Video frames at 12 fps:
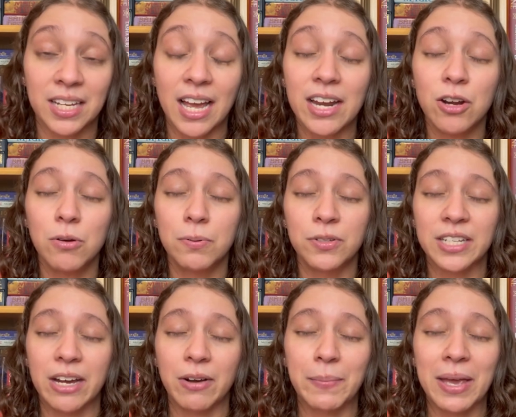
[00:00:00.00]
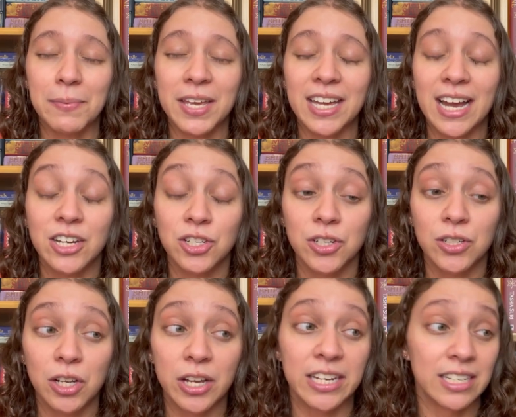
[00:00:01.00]
I know, Putao, maybe I should
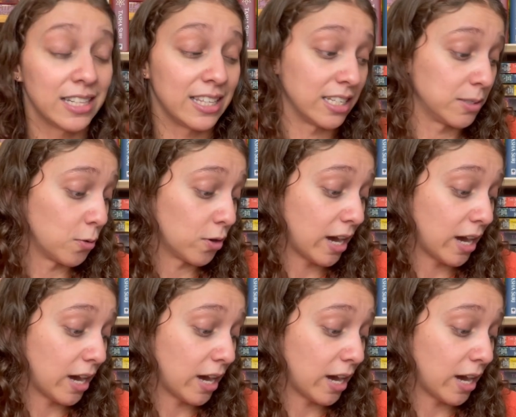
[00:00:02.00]
look into things more.